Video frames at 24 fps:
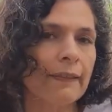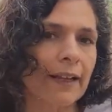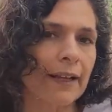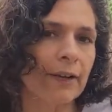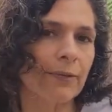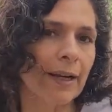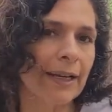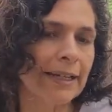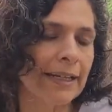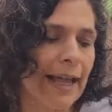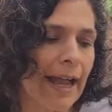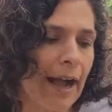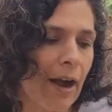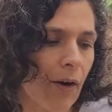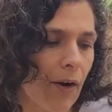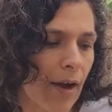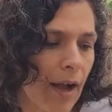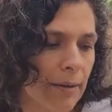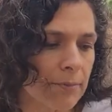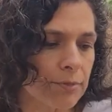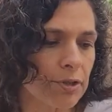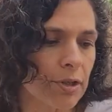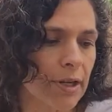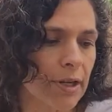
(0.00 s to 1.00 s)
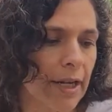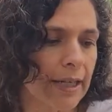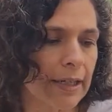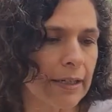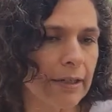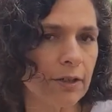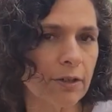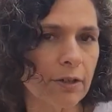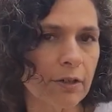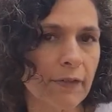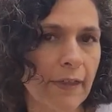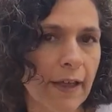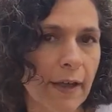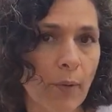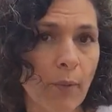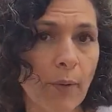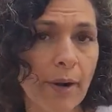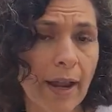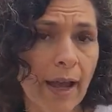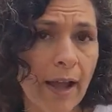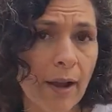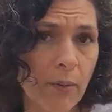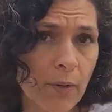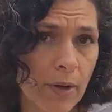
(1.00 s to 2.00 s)
Like right now, I'm training her that
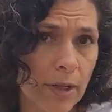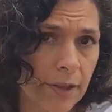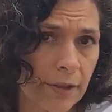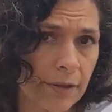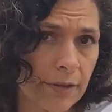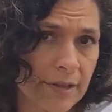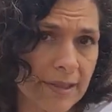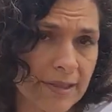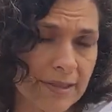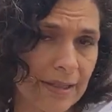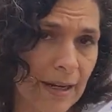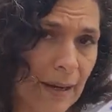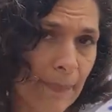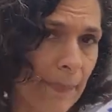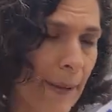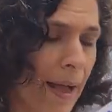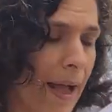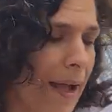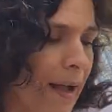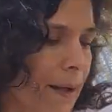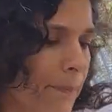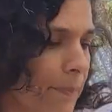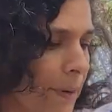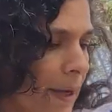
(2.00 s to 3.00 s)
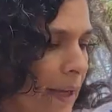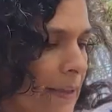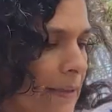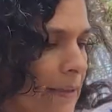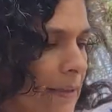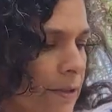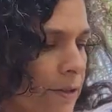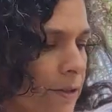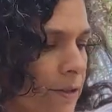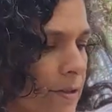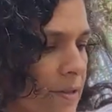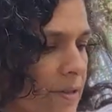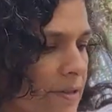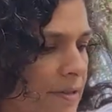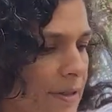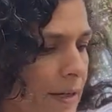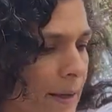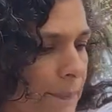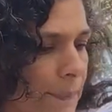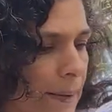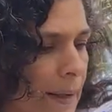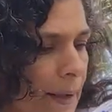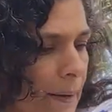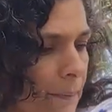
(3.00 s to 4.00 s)
when I want her to step up, I need her to
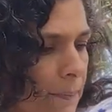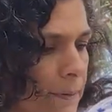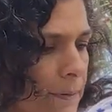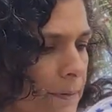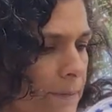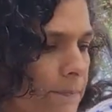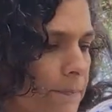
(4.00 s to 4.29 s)
step up.